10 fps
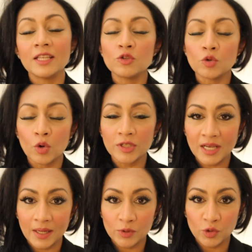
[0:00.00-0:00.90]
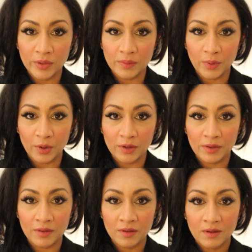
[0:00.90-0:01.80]
It's your time to
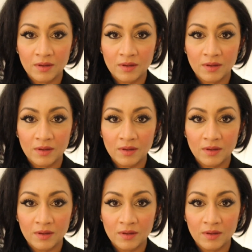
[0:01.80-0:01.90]
rebirth.